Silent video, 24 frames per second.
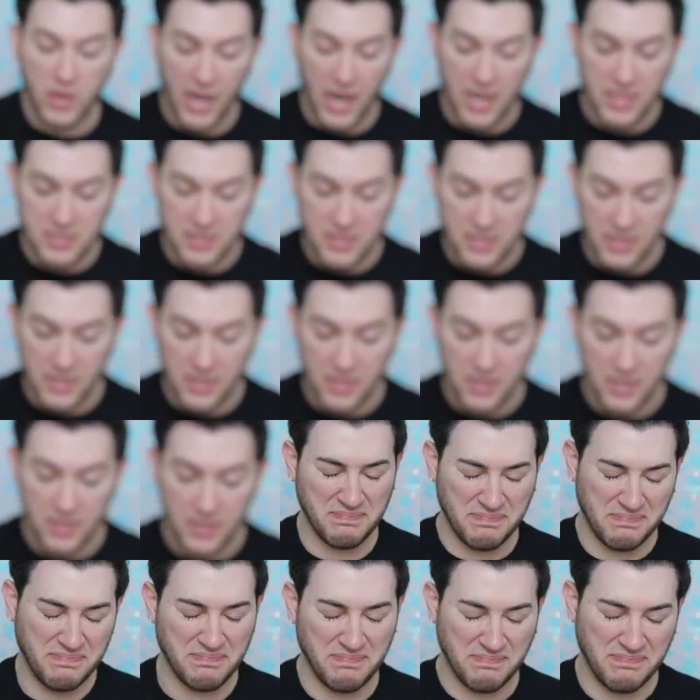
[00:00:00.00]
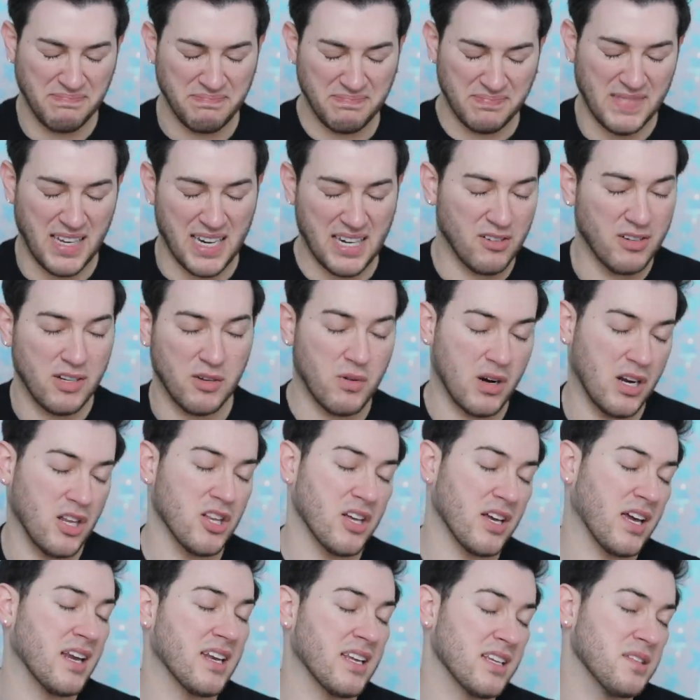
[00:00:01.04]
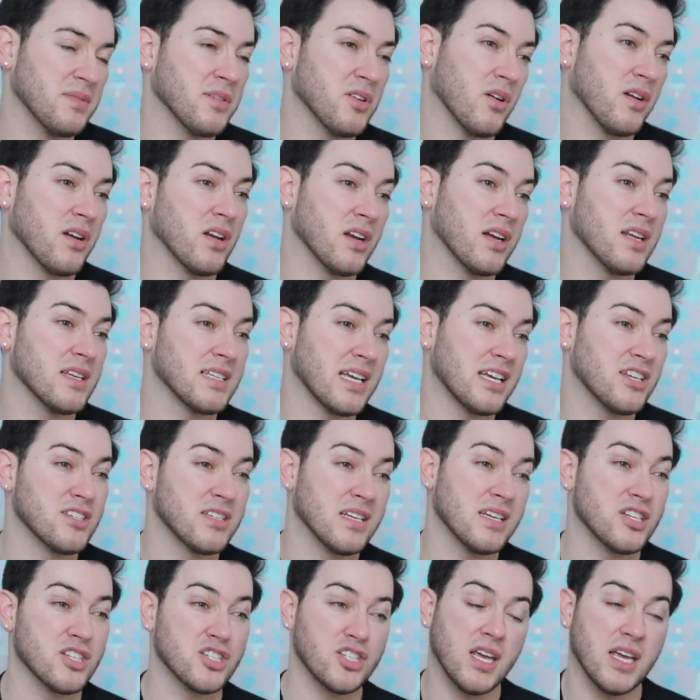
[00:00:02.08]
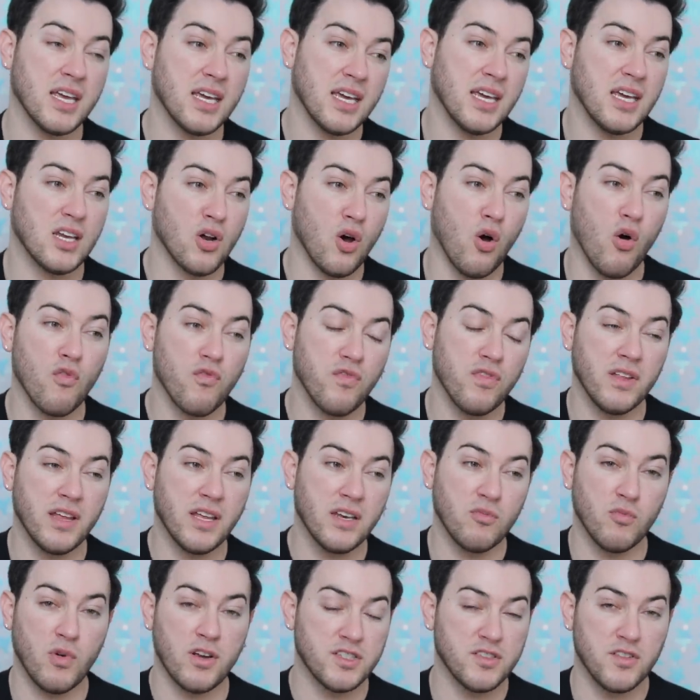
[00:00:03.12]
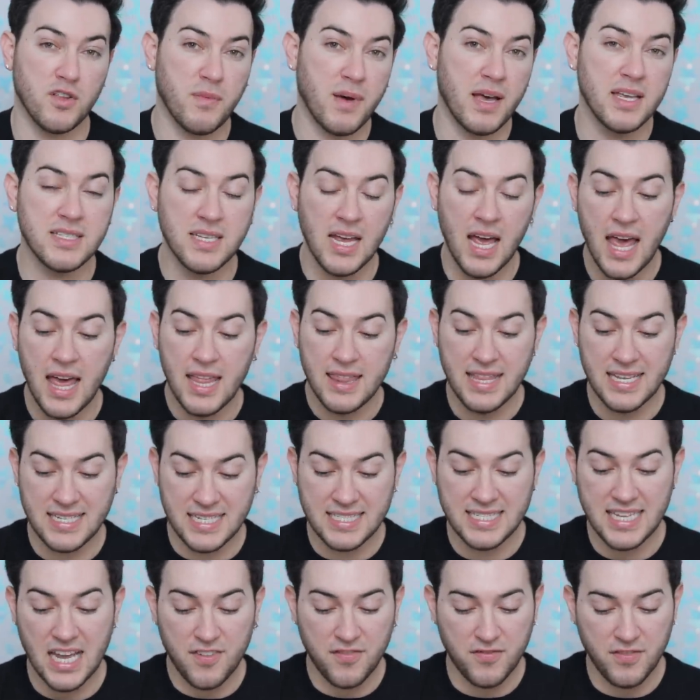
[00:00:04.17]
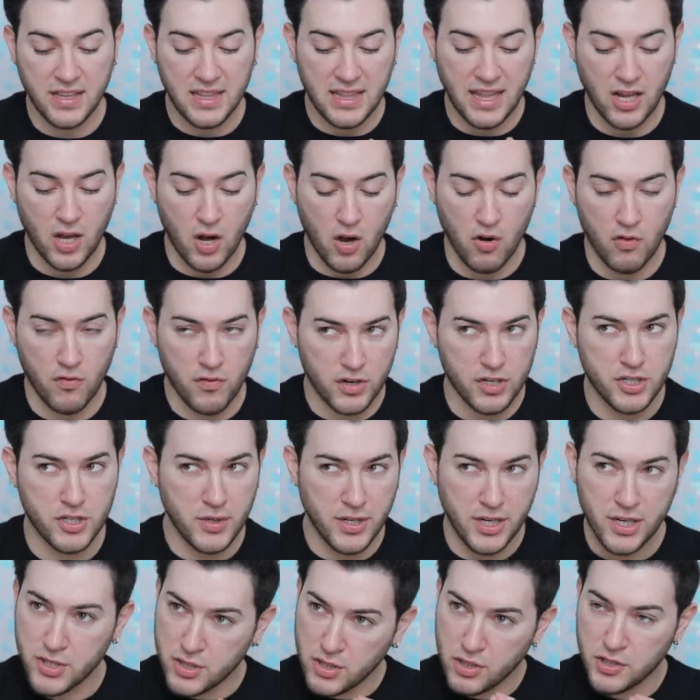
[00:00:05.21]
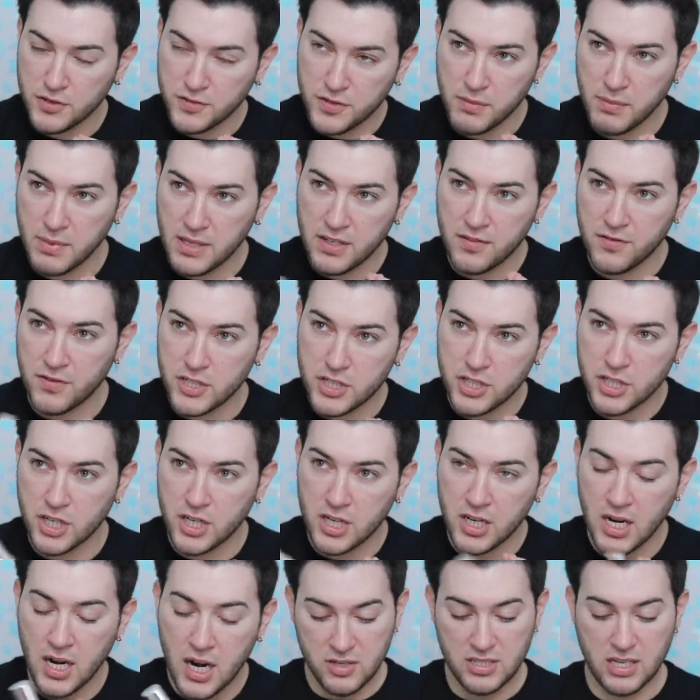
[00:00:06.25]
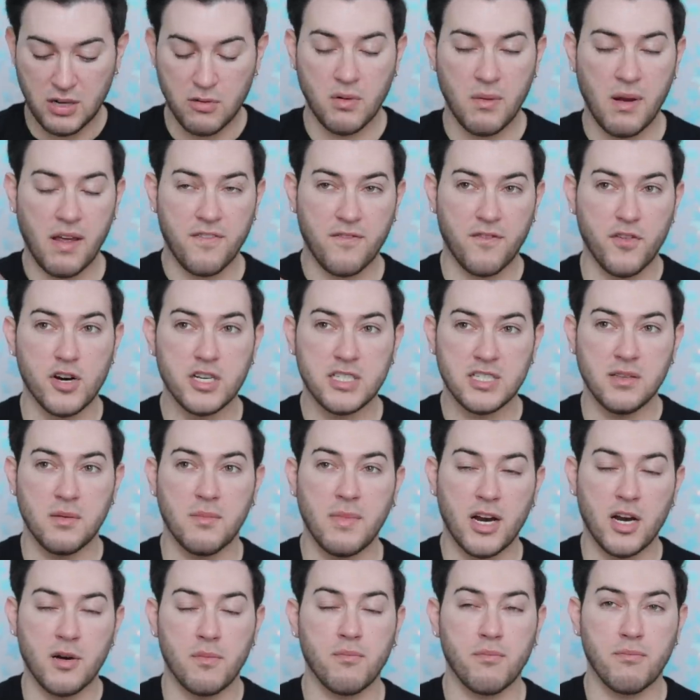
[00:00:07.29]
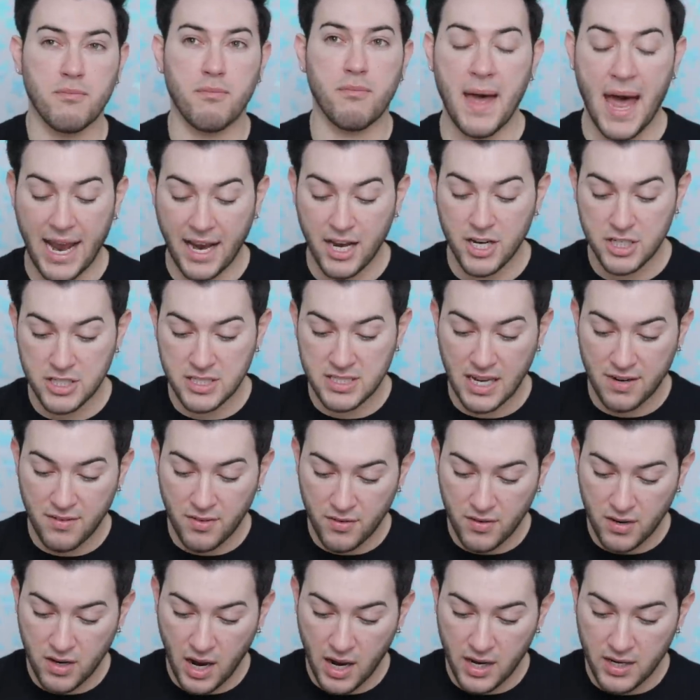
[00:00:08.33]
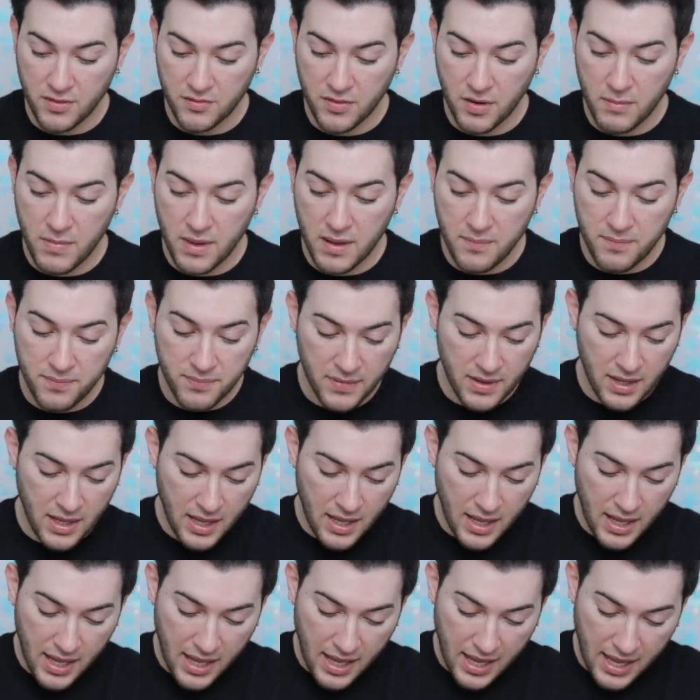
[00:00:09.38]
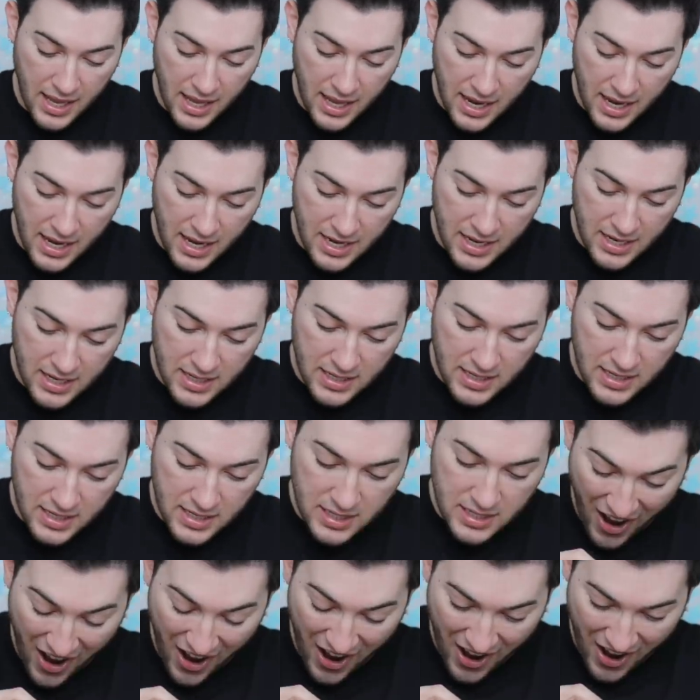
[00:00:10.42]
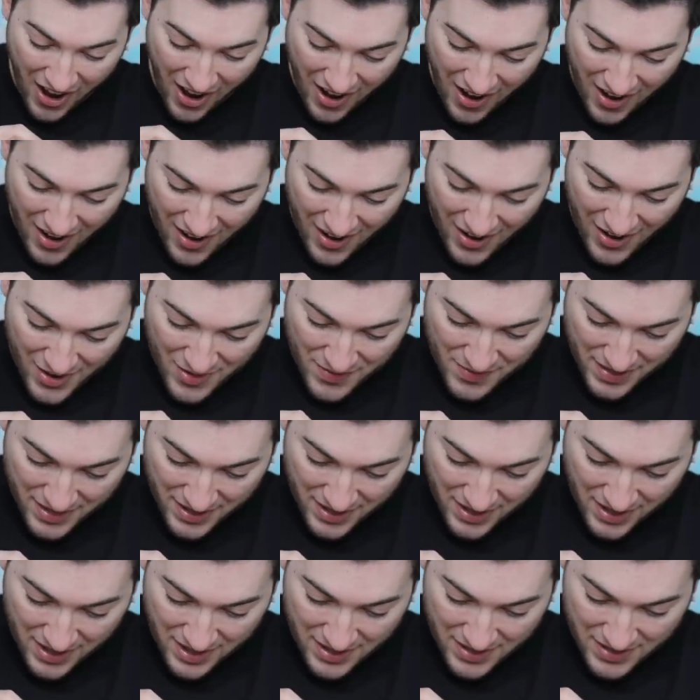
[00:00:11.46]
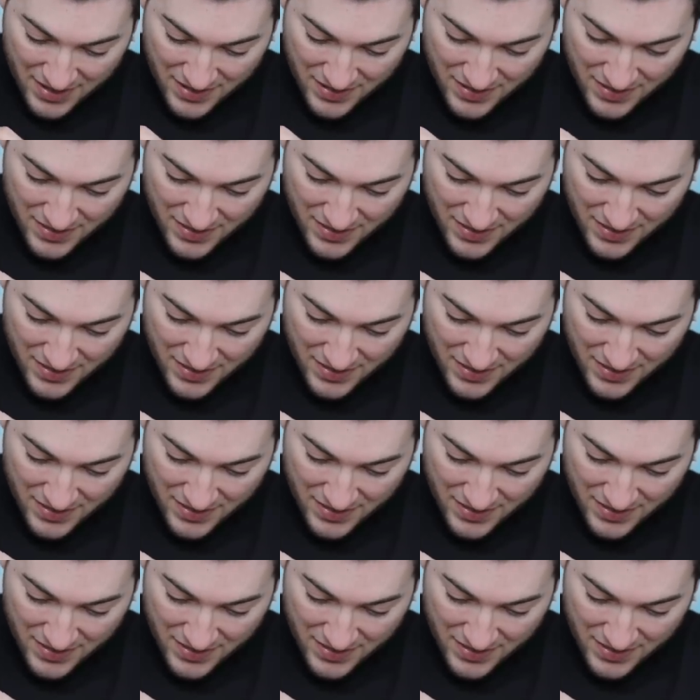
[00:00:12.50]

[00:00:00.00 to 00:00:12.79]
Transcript: nasty I don't even want to look at it to be quite honest. I just need to shake it and hopefully and wish for the best. This is definitely like over two years old for me for sure. So it's like one of my first La Mer packages I've ever gotten from them and oh my god,